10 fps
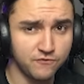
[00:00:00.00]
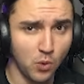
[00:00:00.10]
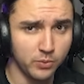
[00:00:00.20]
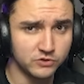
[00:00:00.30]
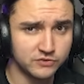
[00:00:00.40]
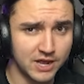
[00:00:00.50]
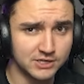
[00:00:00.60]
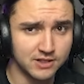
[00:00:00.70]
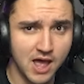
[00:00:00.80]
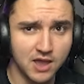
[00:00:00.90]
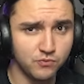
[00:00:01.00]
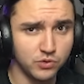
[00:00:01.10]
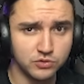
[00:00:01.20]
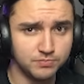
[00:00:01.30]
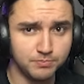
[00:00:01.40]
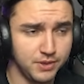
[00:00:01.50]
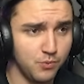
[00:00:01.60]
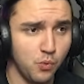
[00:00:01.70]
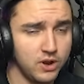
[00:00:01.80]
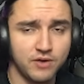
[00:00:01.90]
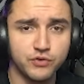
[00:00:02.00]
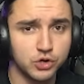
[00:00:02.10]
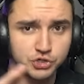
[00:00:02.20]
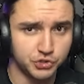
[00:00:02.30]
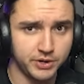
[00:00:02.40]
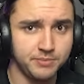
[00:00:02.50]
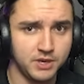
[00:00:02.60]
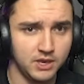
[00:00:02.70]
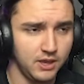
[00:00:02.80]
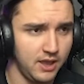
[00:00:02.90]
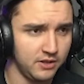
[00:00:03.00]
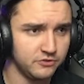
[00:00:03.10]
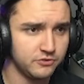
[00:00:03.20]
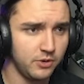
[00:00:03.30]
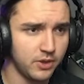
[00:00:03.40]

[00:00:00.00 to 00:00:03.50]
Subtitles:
/live will be whatever your stream key is.